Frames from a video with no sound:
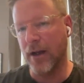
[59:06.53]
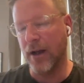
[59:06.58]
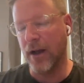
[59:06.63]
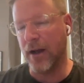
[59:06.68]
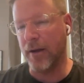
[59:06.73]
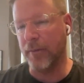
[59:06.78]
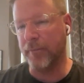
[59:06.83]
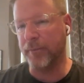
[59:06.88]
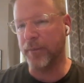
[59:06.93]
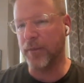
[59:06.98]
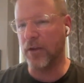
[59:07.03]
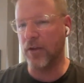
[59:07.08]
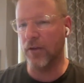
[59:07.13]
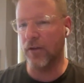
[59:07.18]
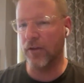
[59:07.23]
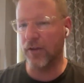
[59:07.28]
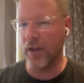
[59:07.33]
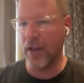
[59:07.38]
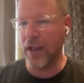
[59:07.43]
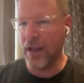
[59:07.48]
Um, do you
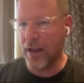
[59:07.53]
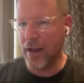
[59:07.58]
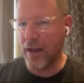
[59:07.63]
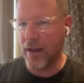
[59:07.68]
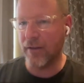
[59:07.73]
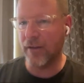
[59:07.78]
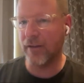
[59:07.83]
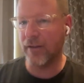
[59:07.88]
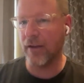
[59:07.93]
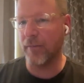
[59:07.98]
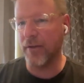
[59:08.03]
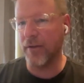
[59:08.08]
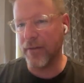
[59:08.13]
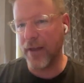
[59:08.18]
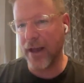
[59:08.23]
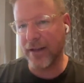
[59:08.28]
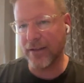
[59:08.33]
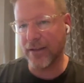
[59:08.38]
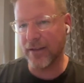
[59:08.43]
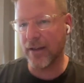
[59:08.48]
see some of
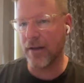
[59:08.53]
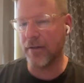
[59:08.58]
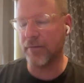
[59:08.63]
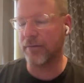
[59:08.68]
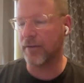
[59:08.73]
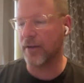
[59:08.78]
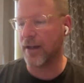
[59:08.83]
that stuff